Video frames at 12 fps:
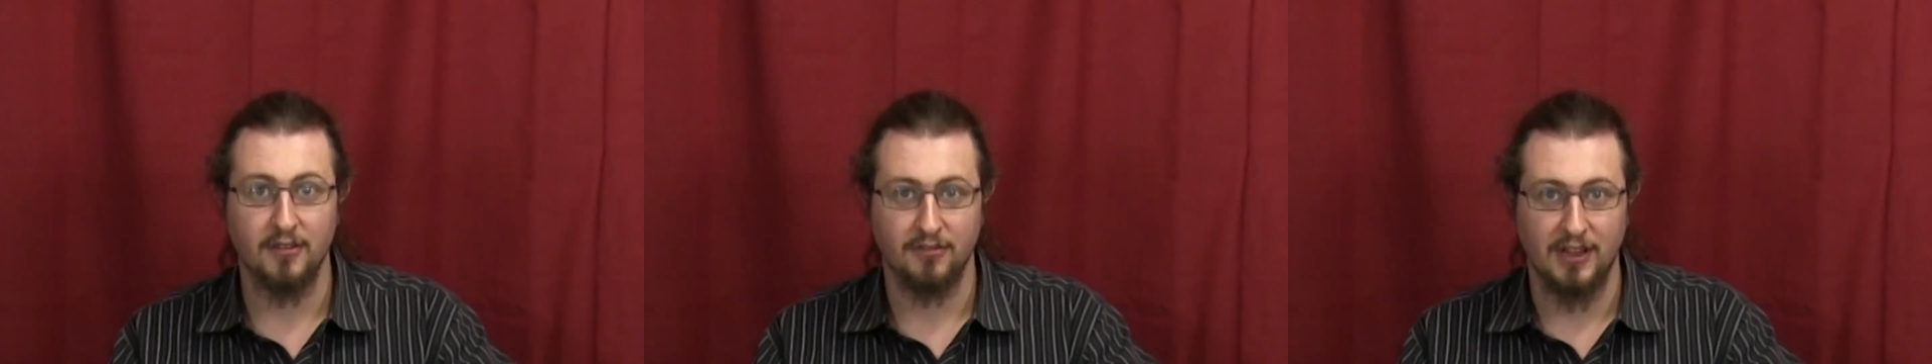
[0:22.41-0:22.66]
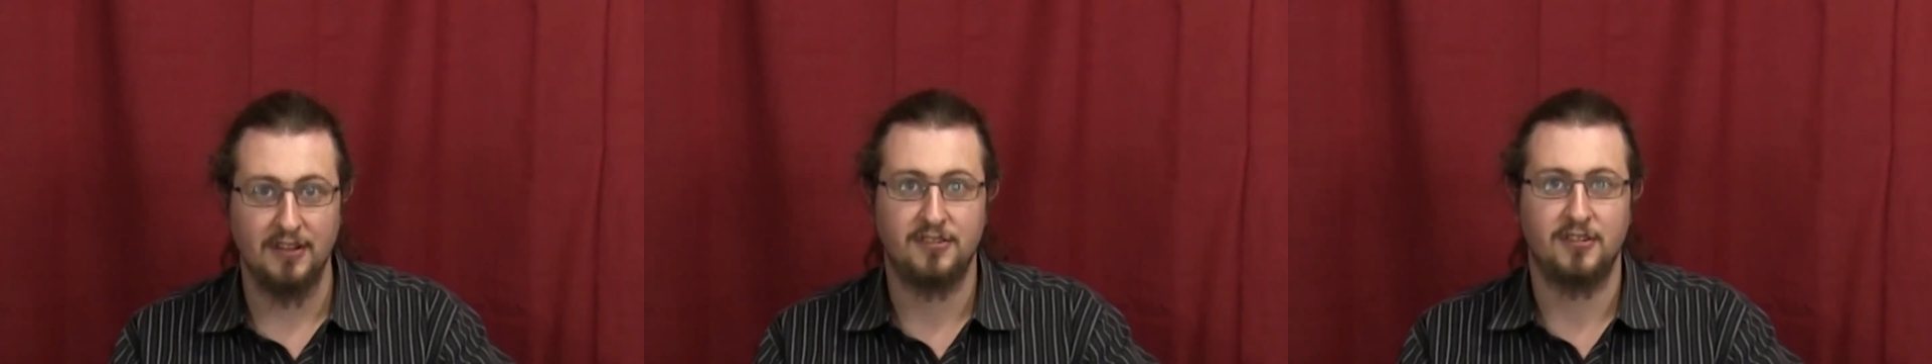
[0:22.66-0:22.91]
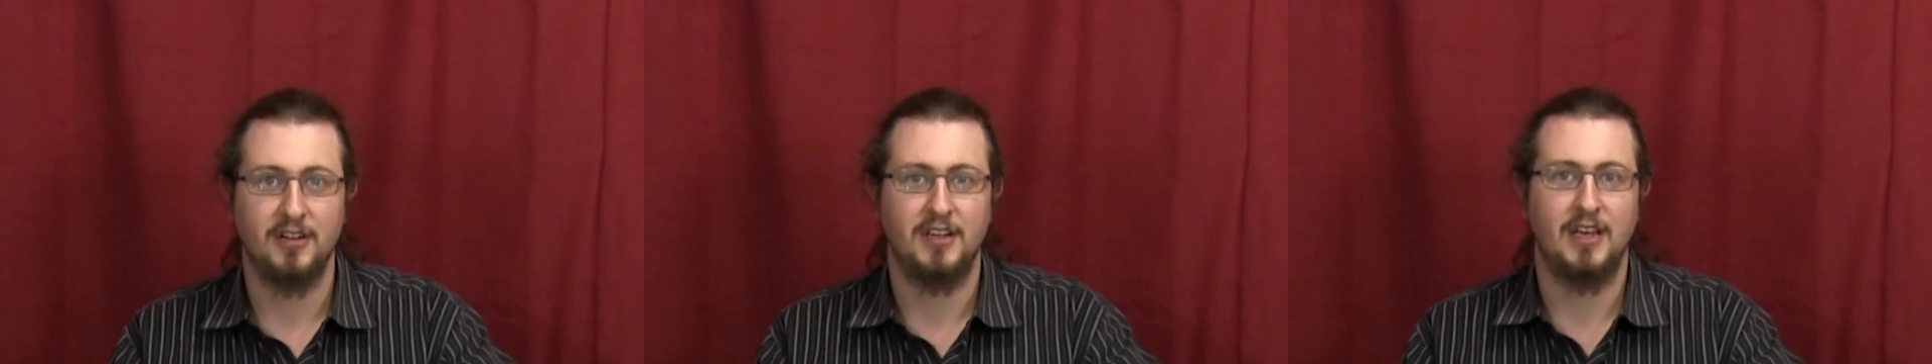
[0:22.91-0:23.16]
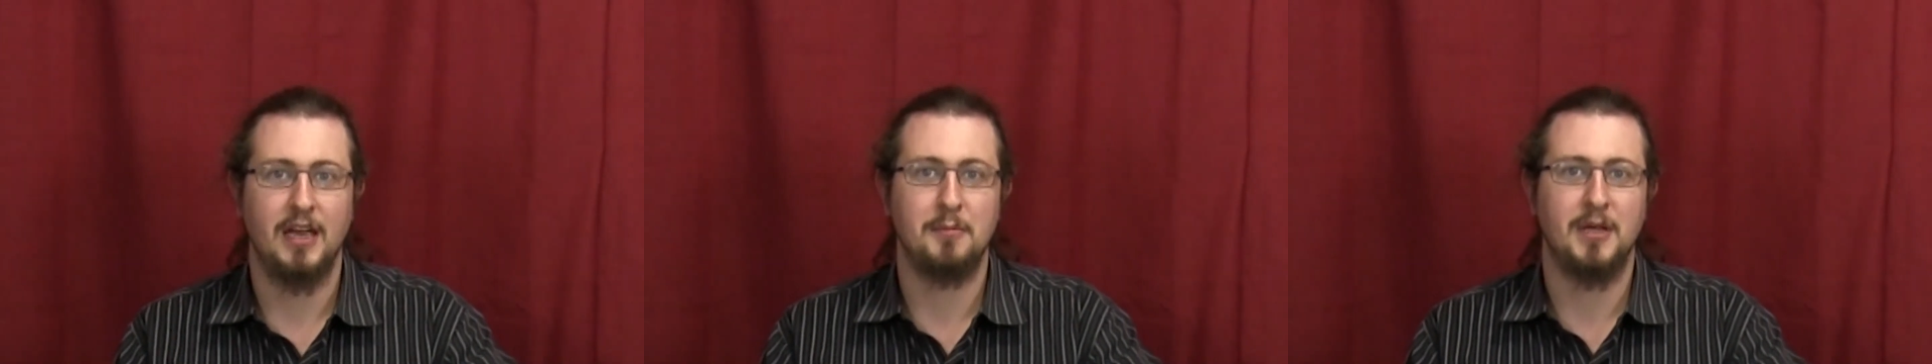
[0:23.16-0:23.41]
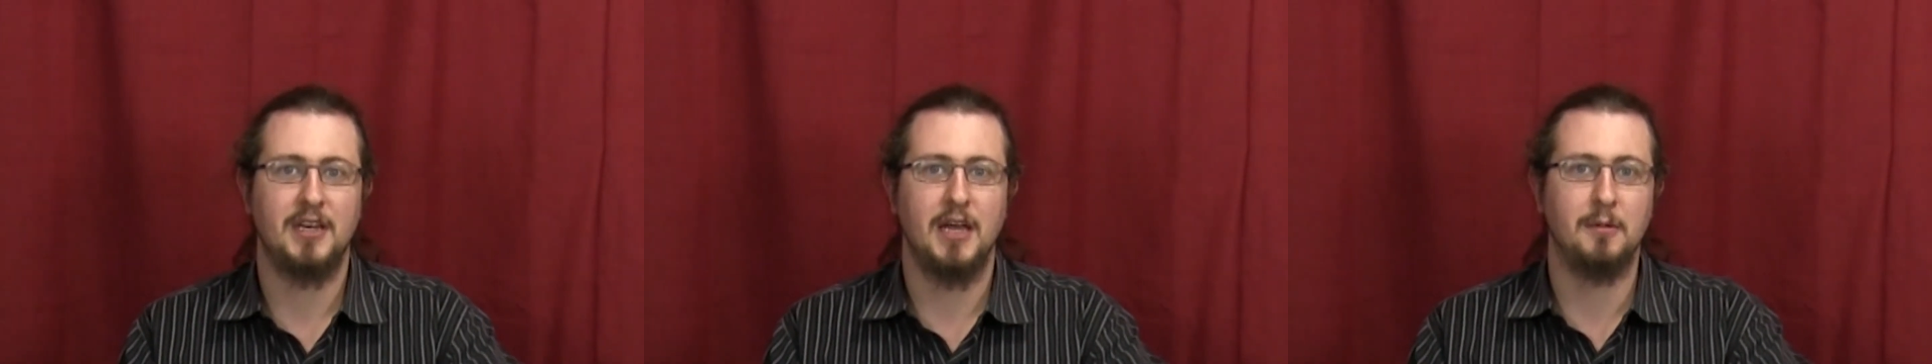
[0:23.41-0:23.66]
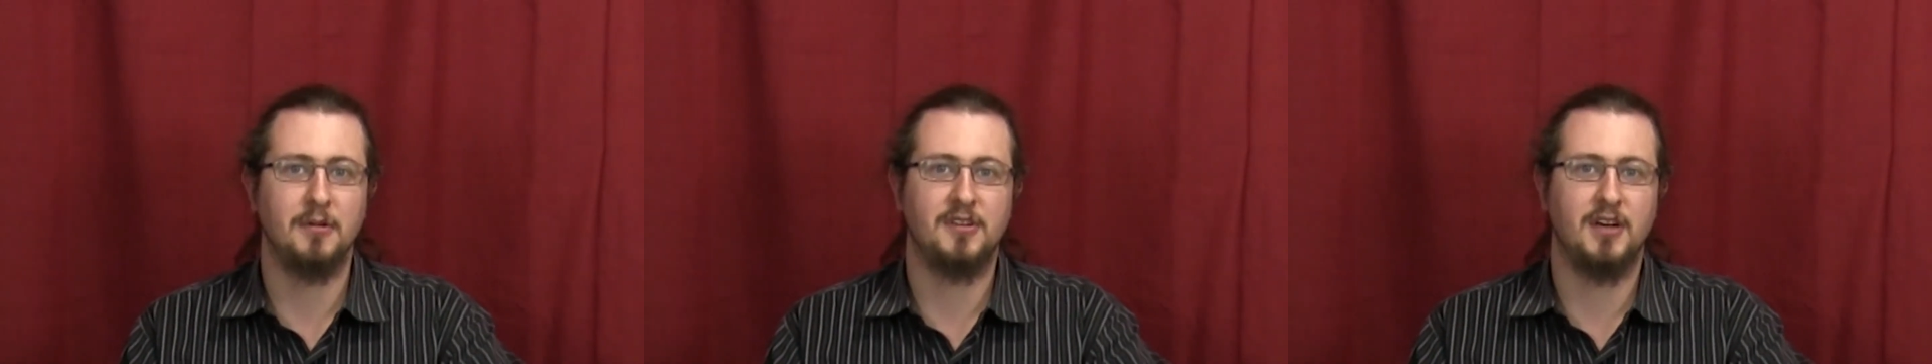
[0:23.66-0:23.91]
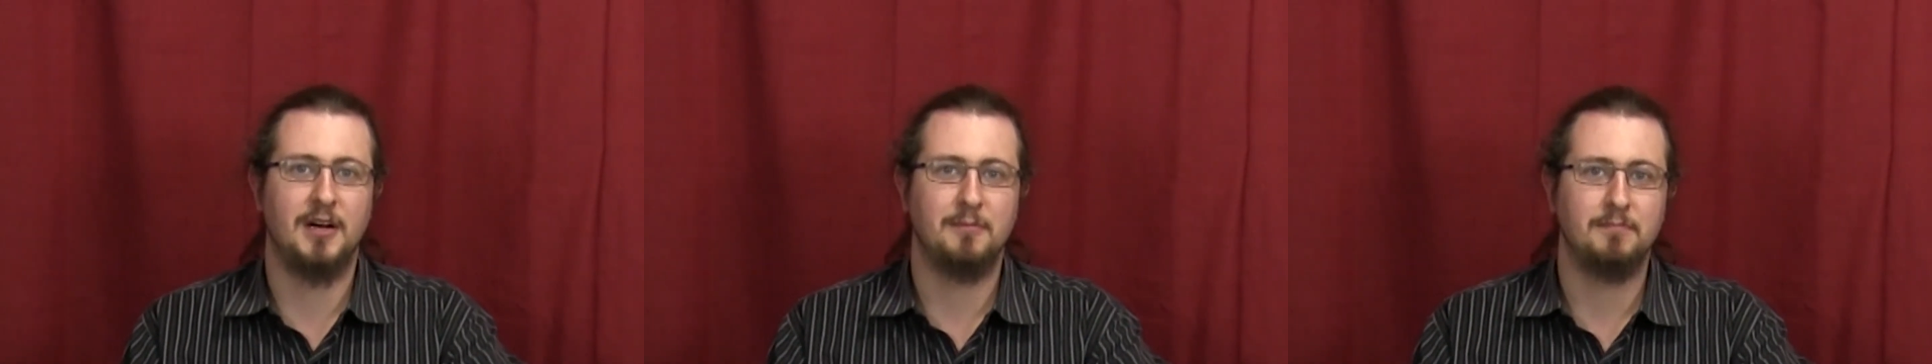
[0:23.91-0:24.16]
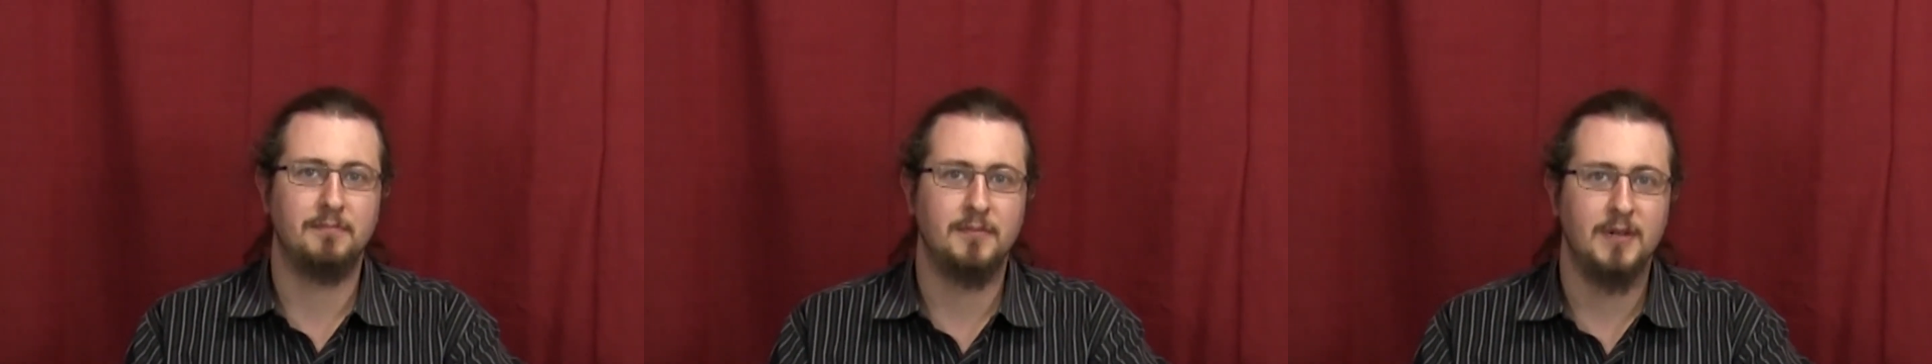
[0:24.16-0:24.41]
of Let's Drink to Gaming
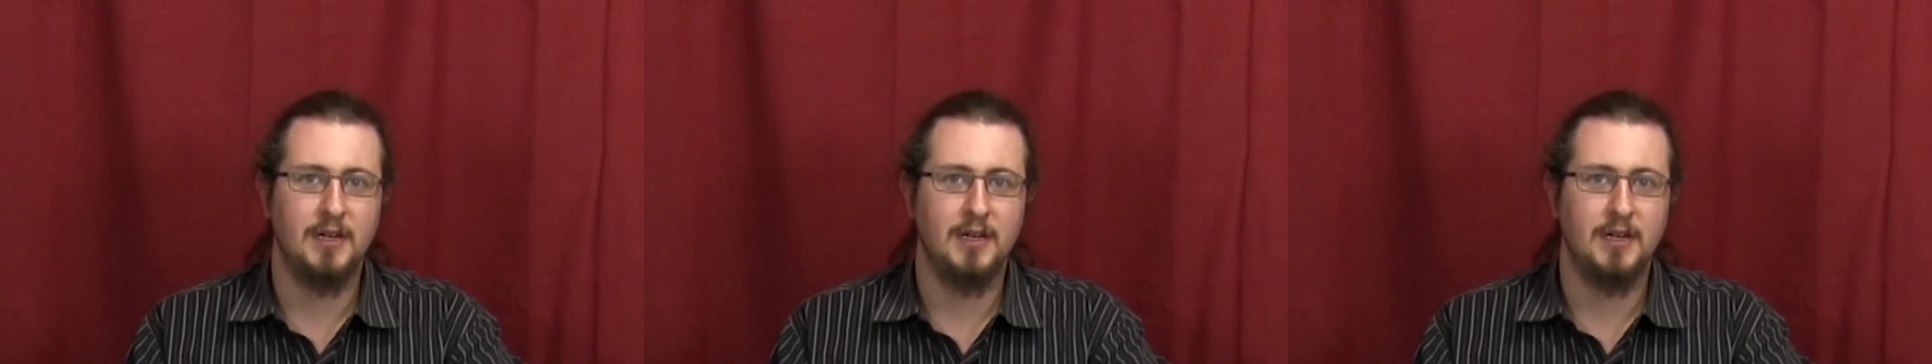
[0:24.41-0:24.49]
Tabletop.